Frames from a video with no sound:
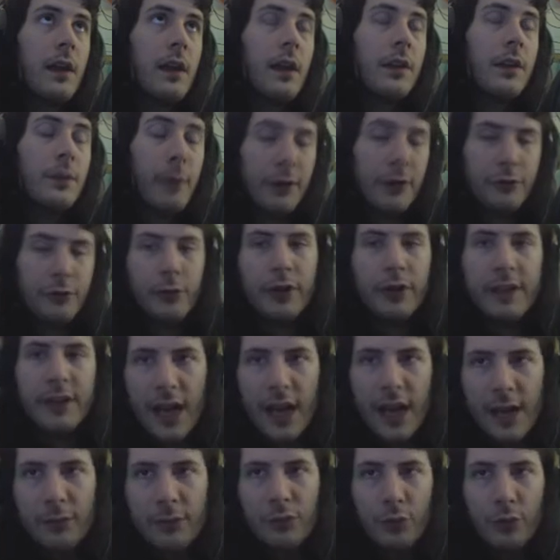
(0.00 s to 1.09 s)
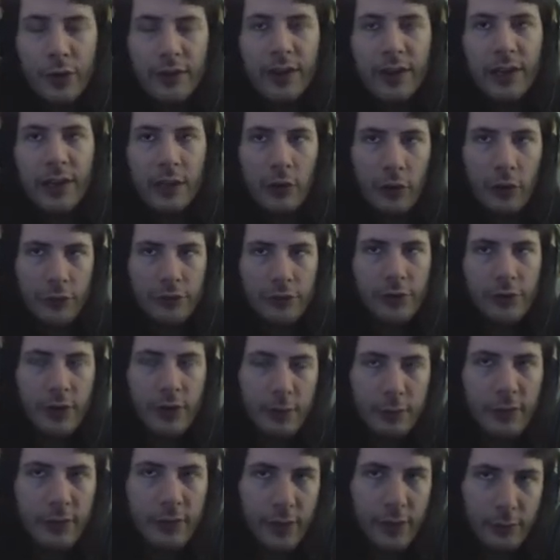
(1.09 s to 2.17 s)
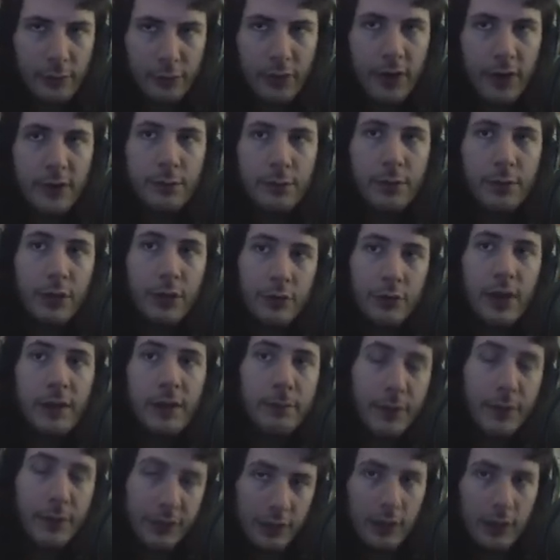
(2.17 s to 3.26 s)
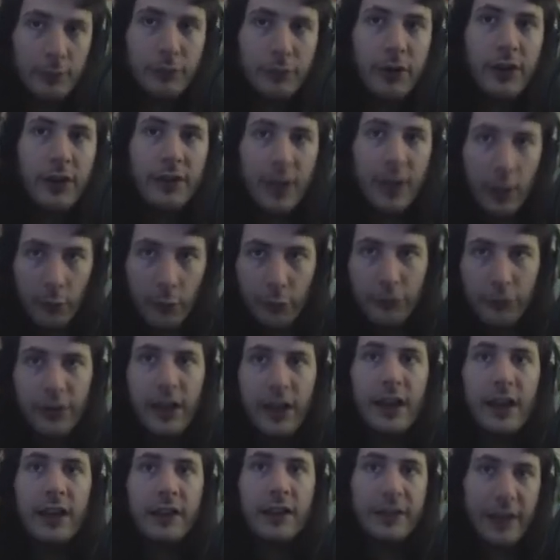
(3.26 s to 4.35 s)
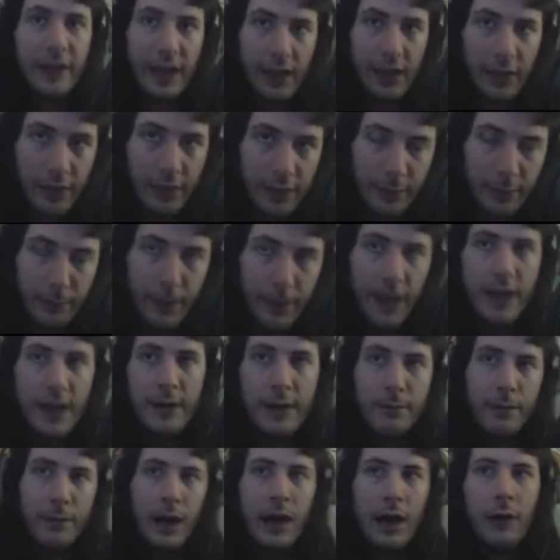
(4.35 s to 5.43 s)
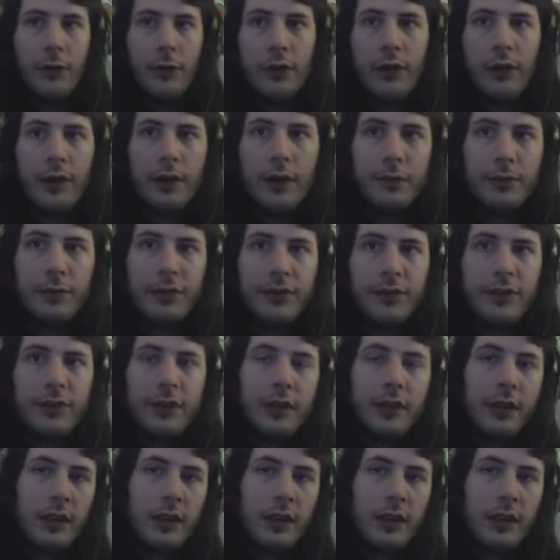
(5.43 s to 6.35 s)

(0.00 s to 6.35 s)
the Metroid games would have had a larger number of upgrades because you had missile upgrades, health tanks, the main power-ups,